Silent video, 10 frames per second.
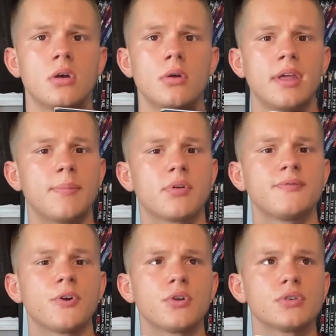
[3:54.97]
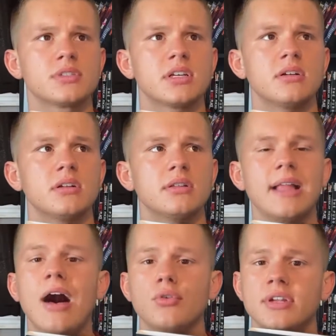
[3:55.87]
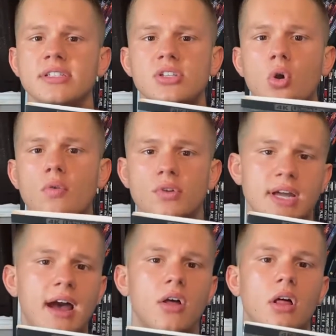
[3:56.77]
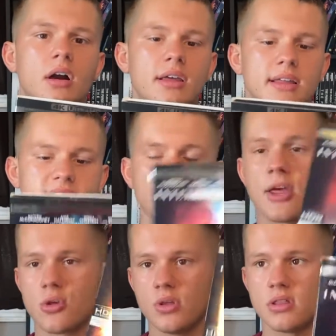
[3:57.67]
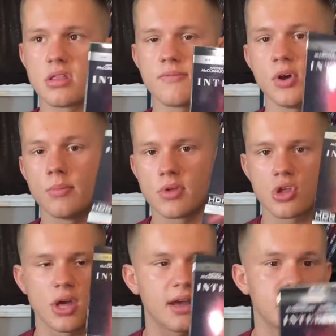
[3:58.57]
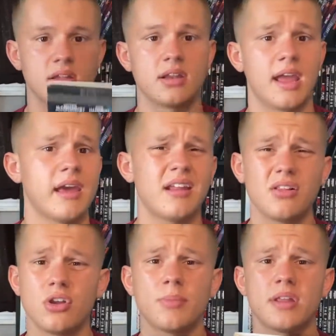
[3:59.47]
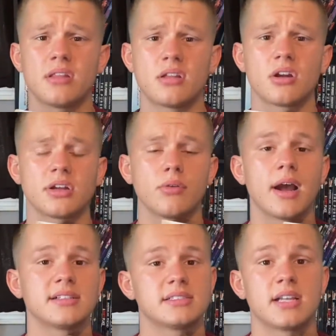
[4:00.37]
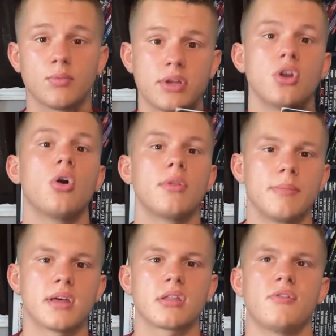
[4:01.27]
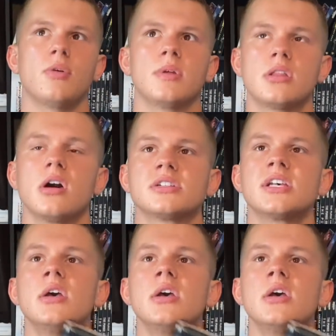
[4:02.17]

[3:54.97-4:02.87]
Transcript: he prefers loudness over dialogue, especially in this film, It Shines In, and a little bit in Dark Knight Rises, and we know the biggest film it does.